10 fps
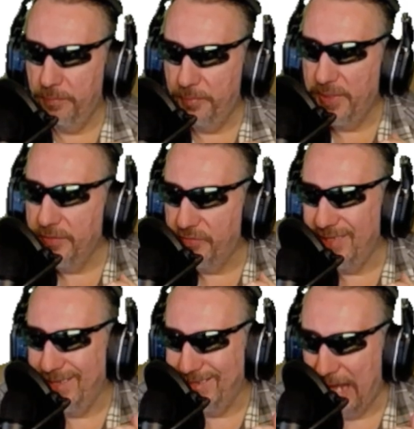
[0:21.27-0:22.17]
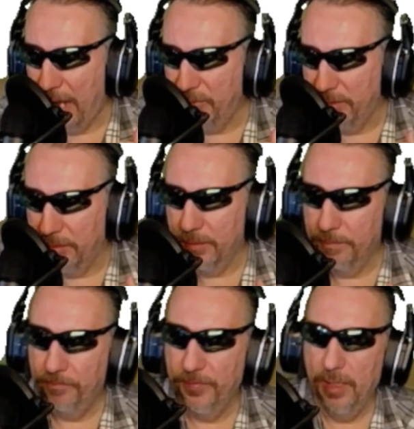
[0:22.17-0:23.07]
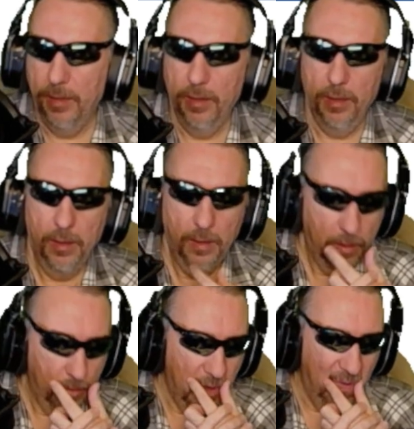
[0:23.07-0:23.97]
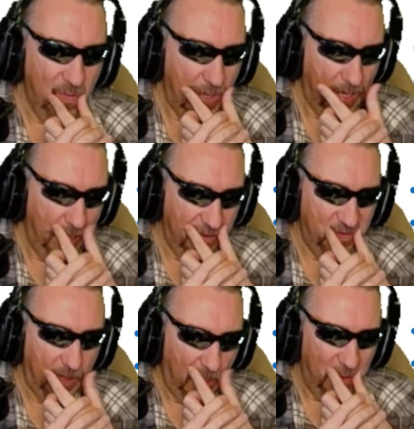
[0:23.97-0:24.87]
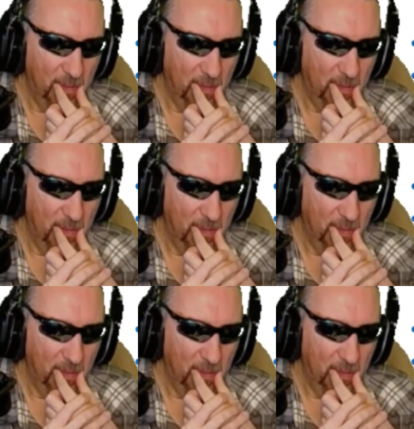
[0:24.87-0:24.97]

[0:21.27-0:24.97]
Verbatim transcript: PC adapter known as uh,